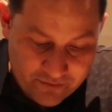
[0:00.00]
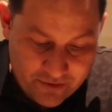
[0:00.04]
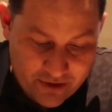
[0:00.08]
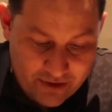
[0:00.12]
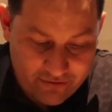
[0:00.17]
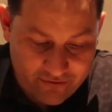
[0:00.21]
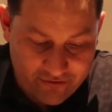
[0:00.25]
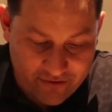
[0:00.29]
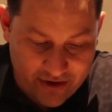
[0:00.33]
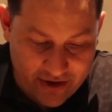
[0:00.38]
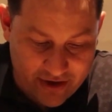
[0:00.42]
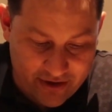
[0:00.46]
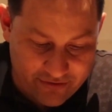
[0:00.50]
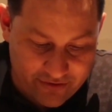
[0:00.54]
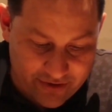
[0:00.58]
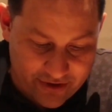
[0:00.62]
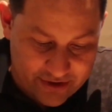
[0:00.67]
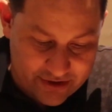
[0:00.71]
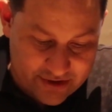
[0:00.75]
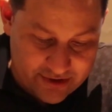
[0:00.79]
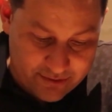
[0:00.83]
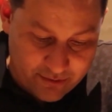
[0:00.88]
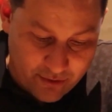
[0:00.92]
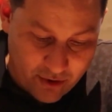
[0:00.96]
Very,
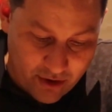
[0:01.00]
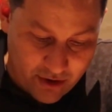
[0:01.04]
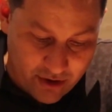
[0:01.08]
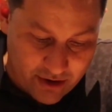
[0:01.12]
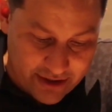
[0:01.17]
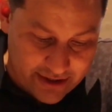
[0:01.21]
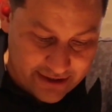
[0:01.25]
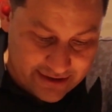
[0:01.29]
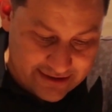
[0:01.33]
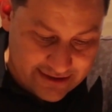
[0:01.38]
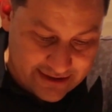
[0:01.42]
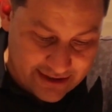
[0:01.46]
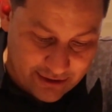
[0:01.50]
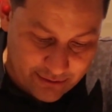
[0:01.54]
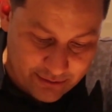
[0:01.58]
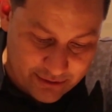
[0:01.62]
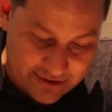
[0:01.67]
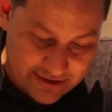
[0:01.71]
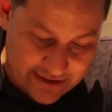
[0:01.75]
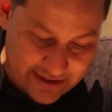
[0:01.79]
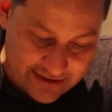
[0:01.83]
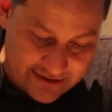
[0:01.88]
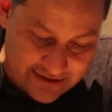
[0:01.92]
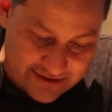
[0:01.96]
very small, and it's
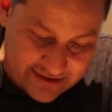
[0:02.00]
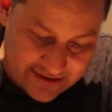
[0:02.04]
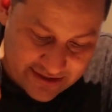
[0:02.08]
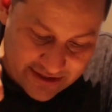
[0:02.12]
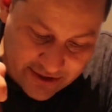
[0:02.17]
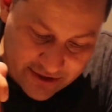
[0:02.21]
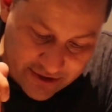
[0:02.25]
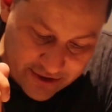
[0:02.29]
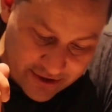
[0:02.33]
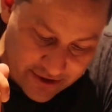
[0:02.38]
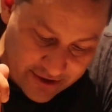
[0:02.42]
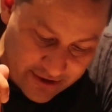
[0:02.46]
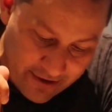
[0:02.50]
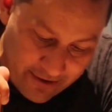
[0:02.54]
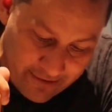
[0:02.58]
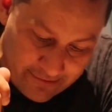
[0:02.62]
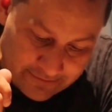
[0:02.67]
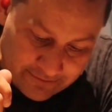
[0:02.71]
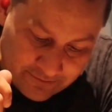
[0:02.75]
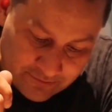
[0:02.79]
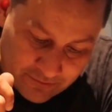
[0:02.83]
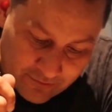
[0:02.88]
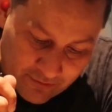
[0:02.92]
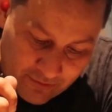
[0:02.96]
almost like seared.
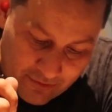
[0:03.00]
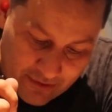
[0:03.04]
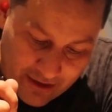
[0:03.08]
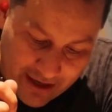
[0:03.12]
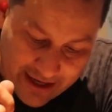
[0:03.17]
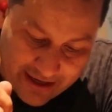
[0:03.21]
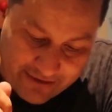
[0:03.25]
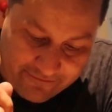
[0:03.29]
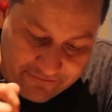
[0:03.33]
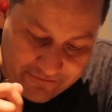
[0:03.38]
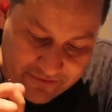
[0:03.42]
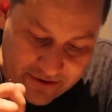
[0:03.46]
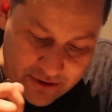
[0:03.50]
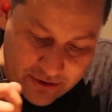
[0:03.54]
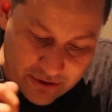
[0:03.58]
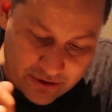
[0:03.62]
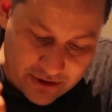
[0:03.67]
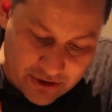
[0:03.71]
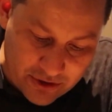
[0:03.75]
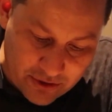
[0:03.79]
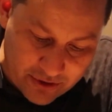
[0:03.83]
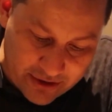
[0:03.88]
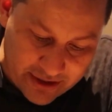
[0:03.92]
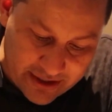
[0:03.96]
I feel a
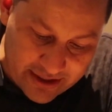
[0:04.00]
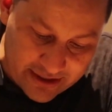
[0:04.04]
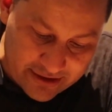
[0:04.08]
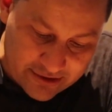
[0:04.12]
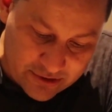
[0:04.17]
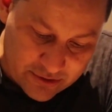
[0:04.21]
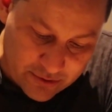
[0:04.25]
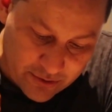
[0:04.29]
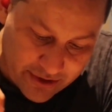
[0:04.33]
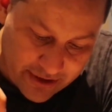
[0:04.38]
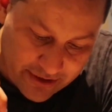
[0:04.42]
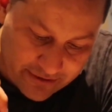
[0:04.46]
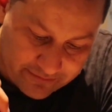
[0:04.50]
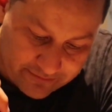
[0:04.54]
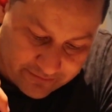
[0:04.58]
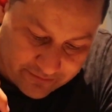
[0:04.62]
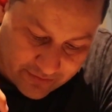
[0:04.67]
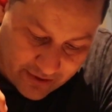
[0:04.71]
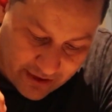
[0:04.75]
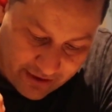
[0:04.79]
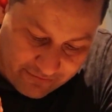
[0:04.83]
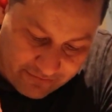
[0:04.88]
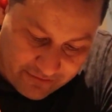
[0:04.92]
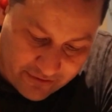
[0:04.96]
little kick to it.
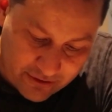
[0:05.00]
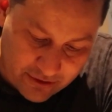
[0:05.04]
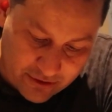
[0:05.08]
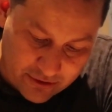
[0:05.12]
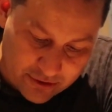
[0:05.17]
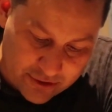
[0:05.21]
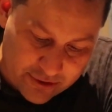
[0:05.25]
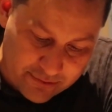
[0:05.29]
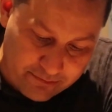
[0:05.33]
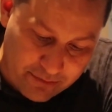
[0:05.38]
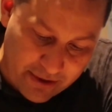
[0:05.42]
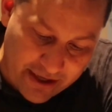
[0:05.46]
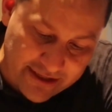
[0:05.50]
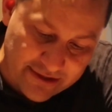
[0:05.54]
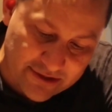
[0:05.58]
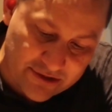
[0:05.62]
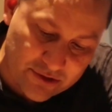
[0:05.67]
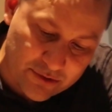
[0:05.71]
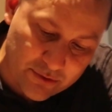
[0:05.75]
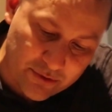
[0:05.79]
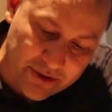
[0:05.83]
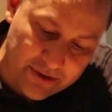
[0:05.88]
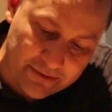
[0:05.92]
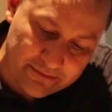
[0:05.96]
I feel a little
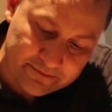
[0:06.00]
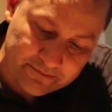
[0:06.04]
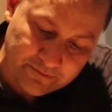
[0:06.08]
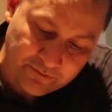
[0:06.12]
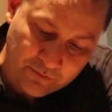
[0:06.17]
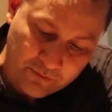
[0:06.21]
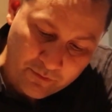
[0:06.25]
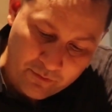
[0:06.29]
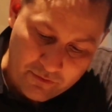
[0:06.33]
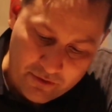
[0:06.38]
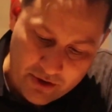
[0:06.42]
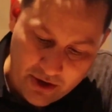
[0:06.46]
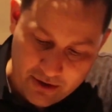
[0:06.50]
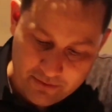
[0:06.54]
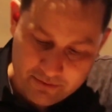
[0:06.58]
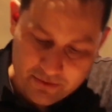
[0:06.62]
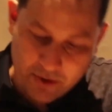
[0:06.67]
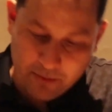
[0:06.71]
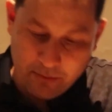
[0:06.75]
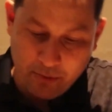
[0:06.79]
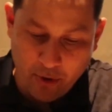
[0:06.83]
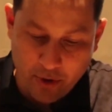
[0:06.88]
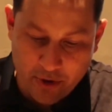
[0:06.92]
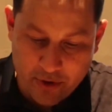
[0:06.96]
spice to it.
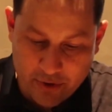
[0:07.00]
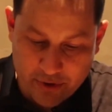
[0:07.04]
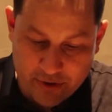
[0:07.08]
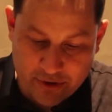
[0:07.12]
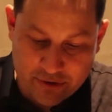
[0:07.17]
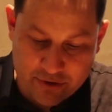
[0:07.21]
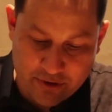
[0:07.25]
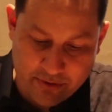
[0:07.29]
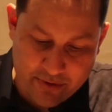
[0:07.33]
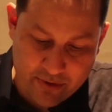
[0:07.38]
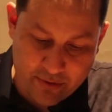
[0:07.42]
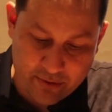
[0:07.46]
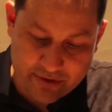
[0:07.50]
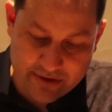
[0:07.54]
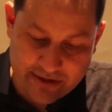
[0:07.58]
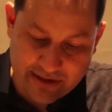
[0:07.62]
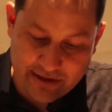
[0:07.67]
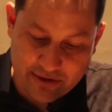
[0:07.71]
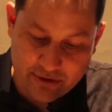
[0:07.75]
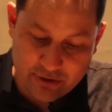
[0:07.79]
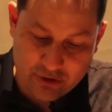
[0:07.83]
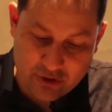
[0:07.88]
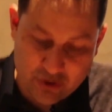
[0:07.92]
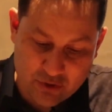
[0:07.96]
The bollo, he told me, was a
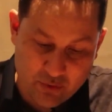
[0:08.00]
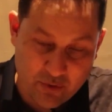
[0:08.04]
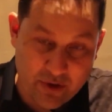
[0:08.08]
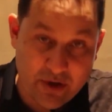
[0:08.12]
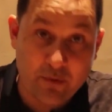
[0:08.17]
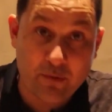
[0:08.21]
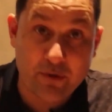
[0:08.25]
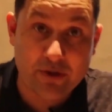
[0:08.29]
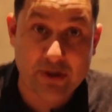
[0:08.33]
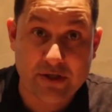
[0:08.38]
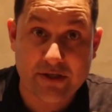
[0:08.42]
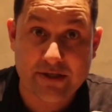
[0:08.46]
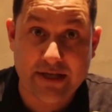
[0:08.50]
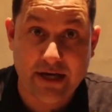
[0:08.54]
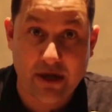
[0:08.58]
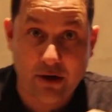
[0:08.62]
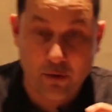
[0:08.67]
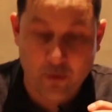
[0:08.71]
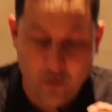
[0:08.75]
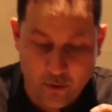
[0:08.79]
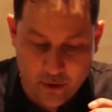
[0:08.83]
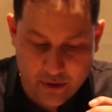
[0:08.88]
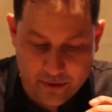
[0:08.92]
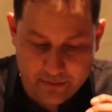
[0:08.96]
little sweet, which is that
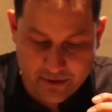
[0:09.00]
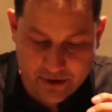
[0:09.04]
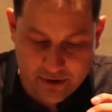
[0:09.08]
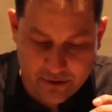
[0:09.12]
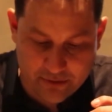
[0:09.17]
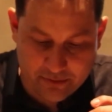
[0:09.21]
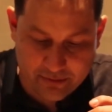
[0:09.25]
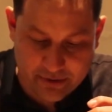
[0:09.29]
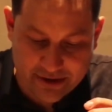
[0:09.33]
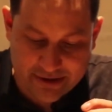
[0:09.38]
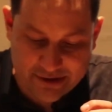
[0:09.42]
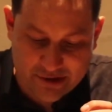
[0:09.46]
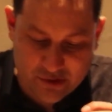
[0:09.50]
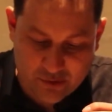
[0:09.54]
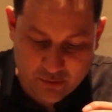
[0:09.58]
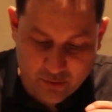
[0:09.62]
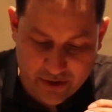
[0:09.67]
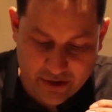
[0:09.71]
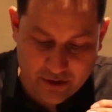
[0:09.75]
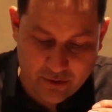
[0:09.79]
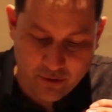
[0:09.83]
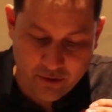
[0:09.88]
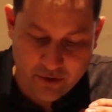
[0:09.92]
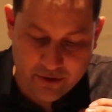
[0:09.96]
cornmeal, but it's
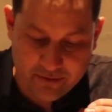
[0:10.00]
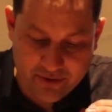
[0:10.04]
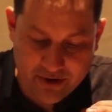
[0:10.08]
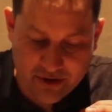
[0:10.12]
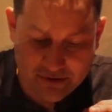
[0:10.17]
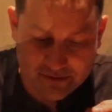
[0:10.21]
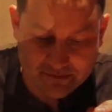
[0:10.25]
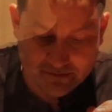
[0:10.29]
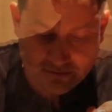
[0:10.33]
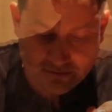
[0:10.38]
sweet cornmeal.